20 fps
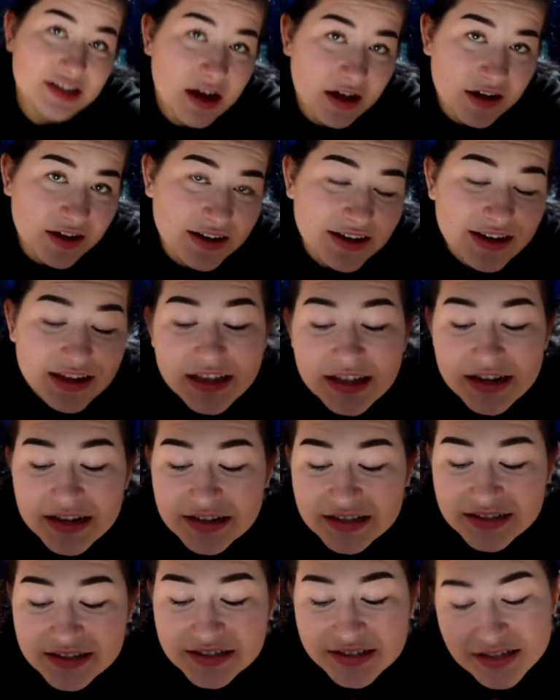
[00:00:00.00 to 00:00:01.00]
done.
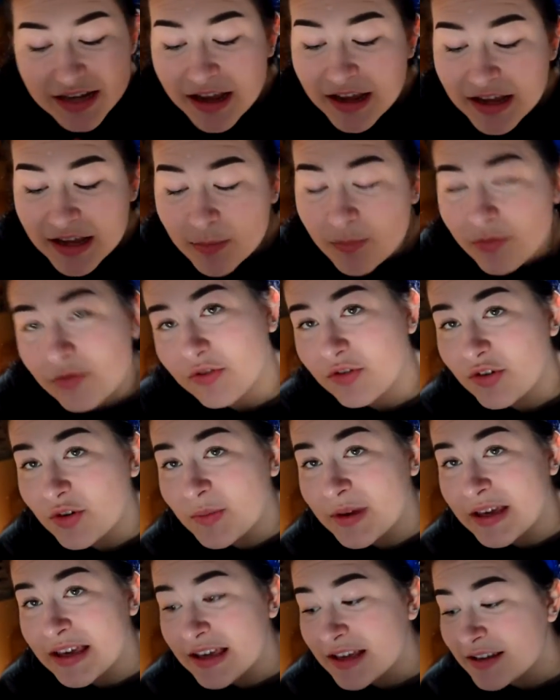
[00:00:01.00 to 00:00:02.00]
It's time for
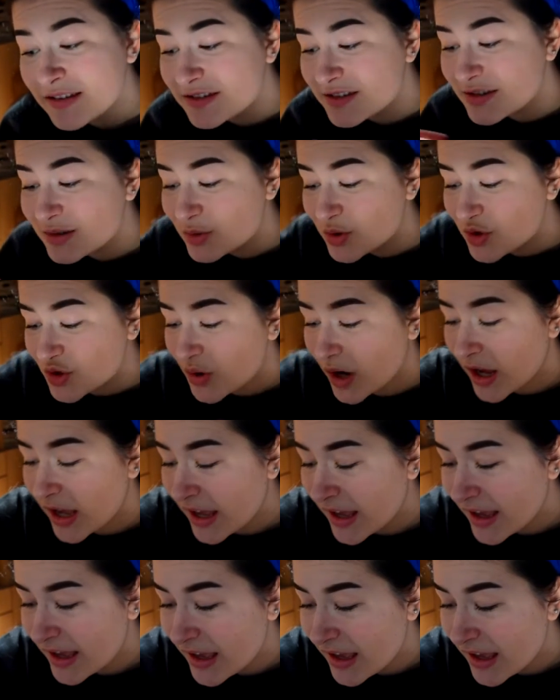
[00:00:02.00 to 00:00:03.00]
me to
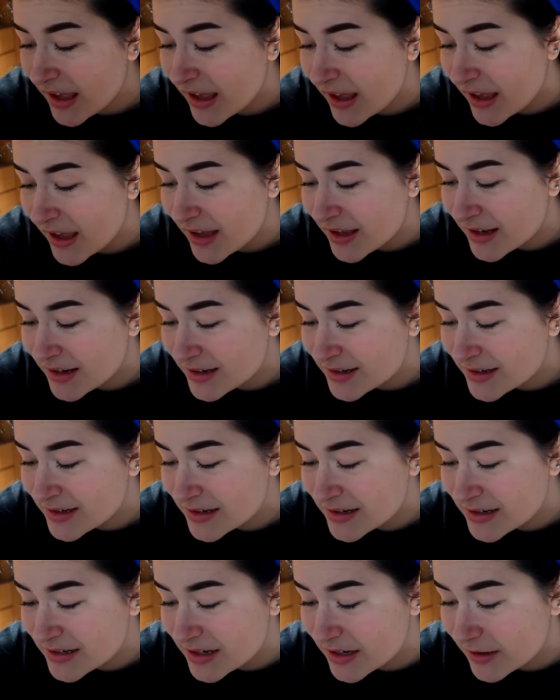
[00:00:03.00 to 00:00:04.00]
try
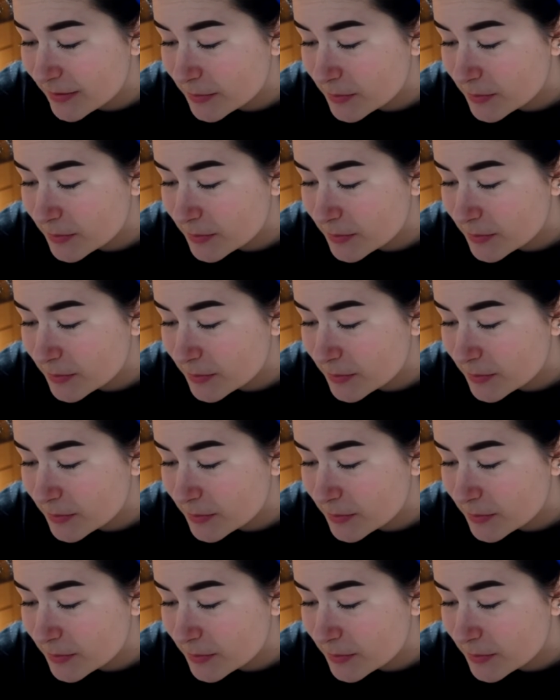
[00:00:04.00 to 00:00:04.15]
and